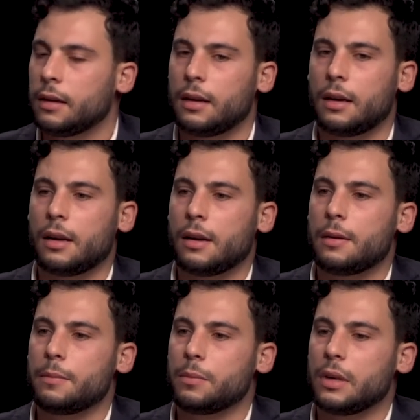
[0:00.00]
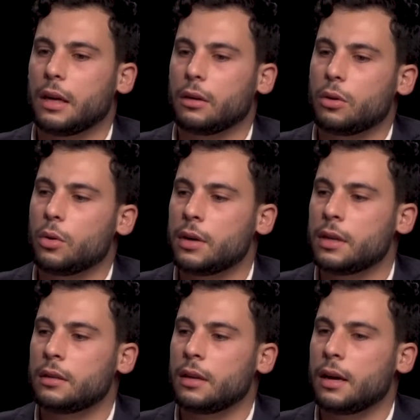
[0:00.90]
get a
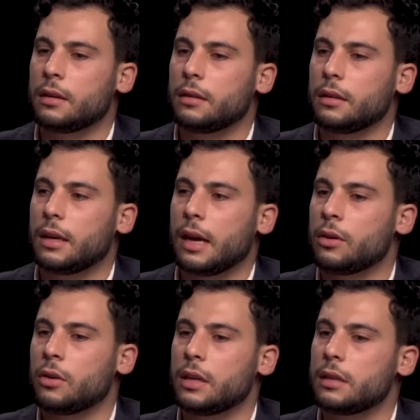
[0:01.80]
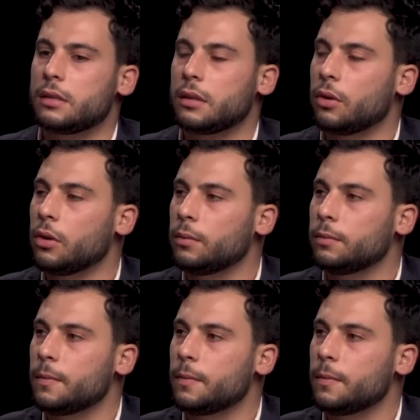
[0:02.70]
coin that cannot hit zero.